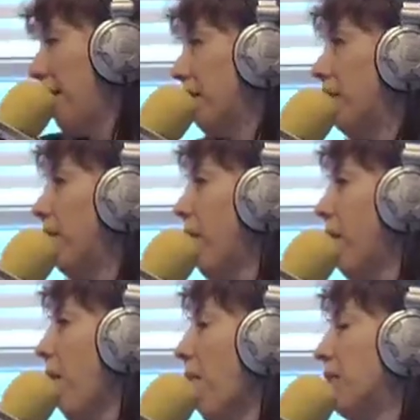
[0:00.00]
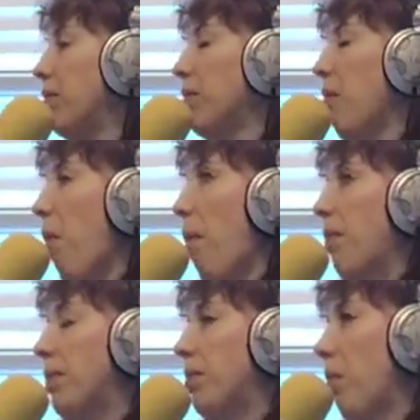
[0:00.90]
get it. So your first
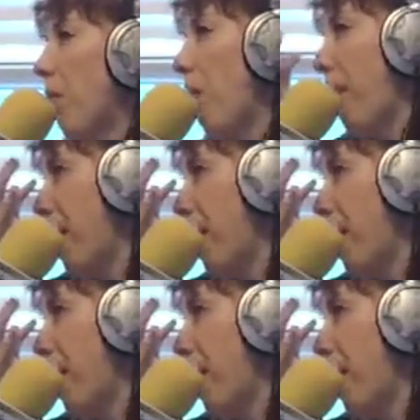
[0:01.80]
sentence